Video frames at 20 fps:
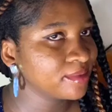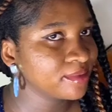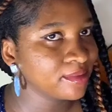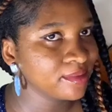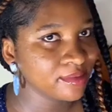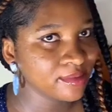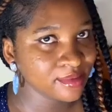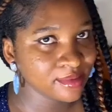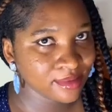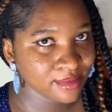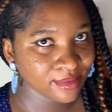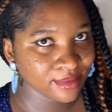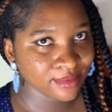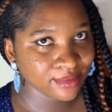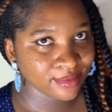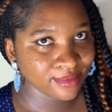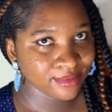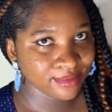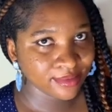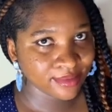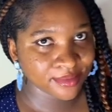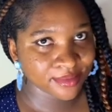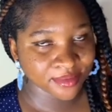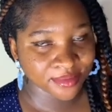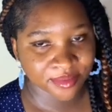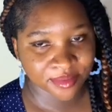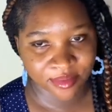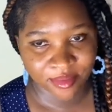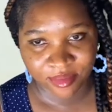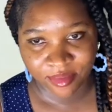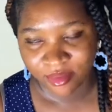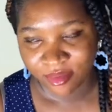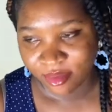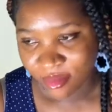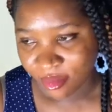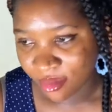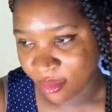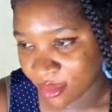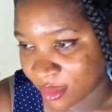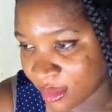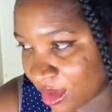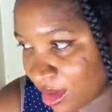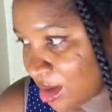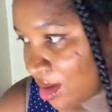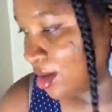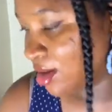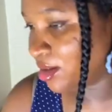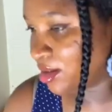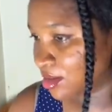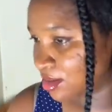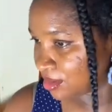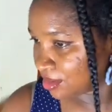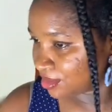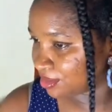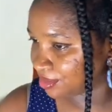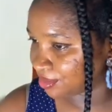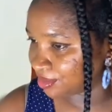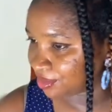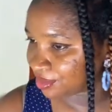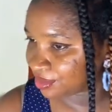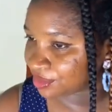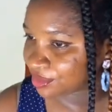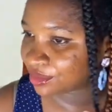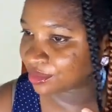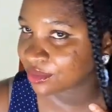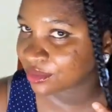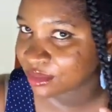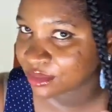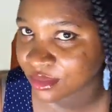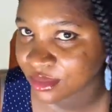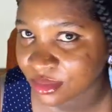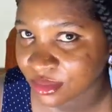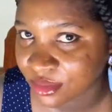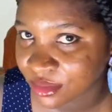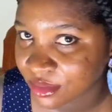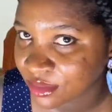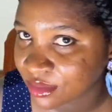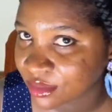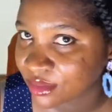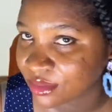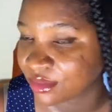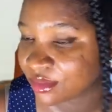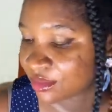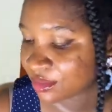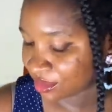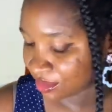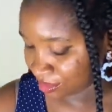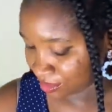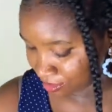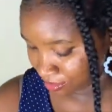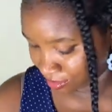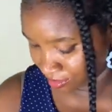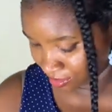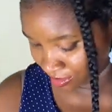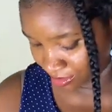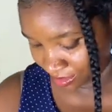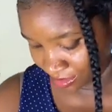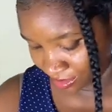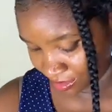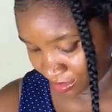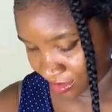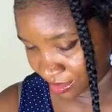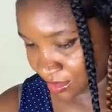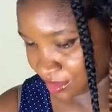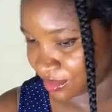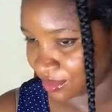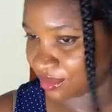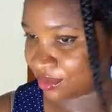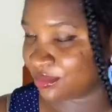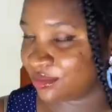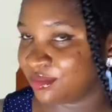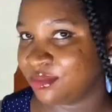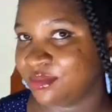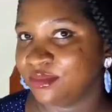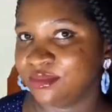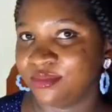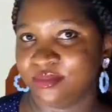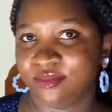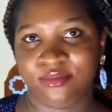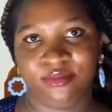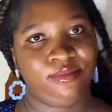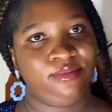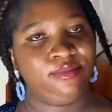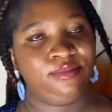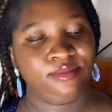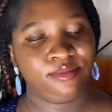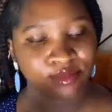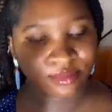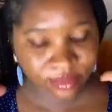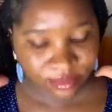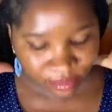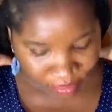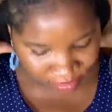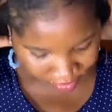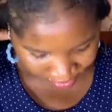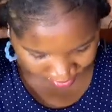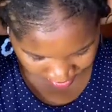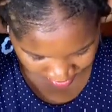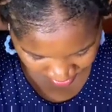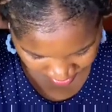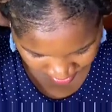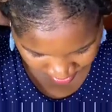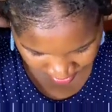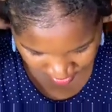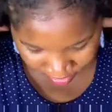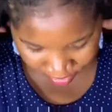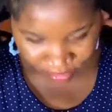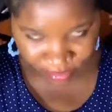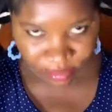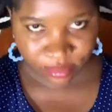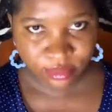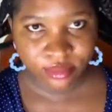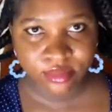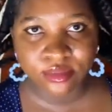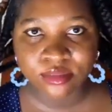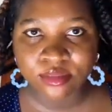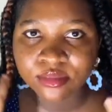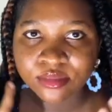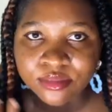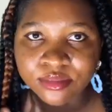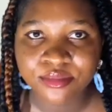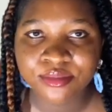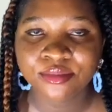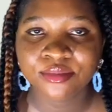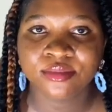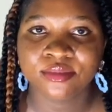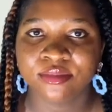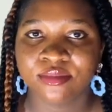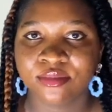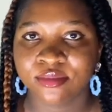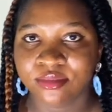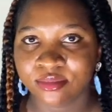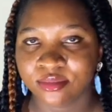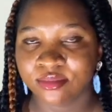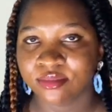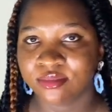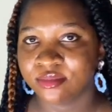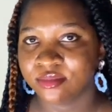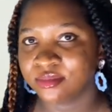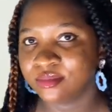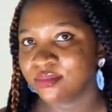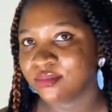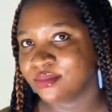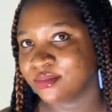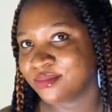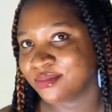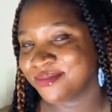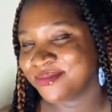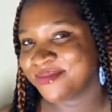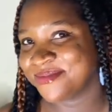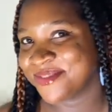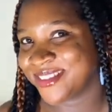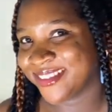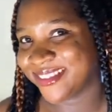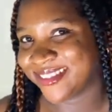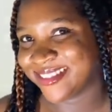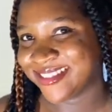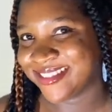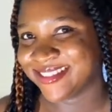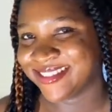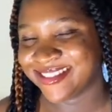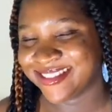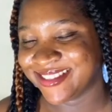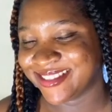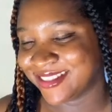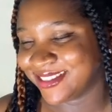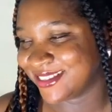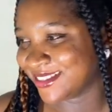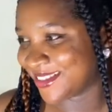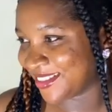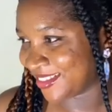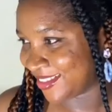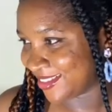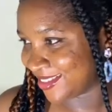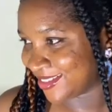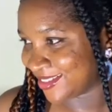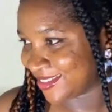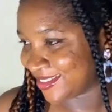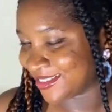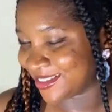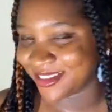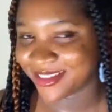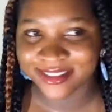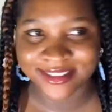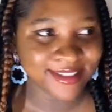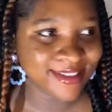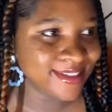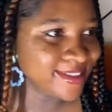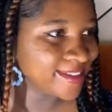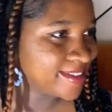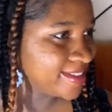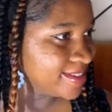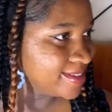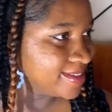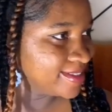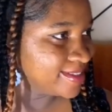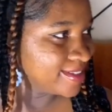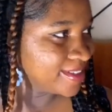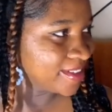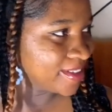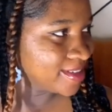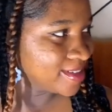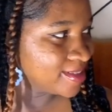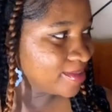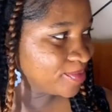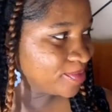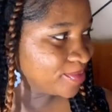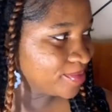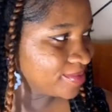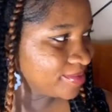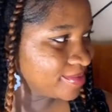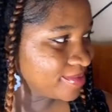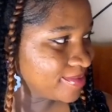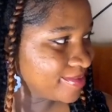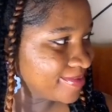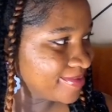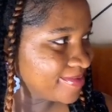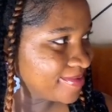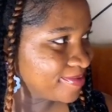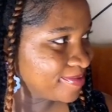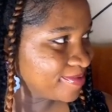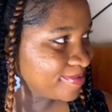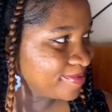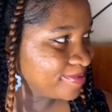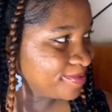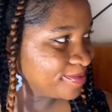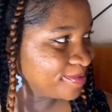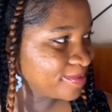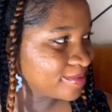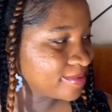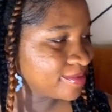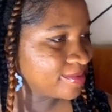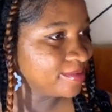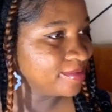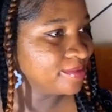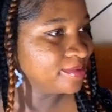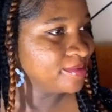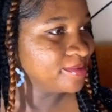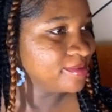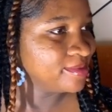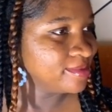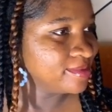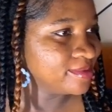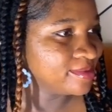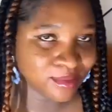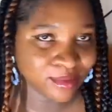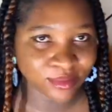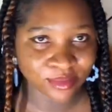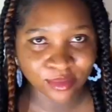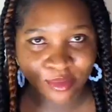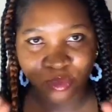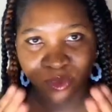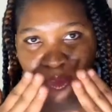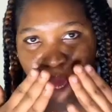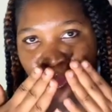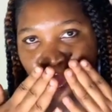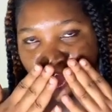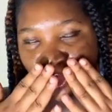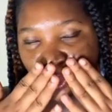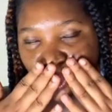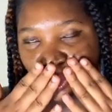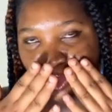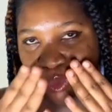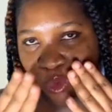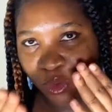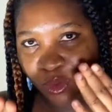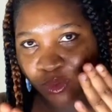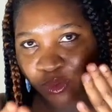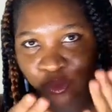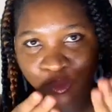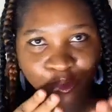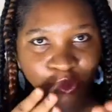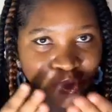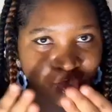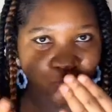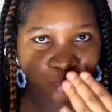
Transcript: is our final look. Please subscribe, leave me a comment, share this video with your friends and your family. Let me know what you think. Are you going to be trying this? Did I actually pull it off?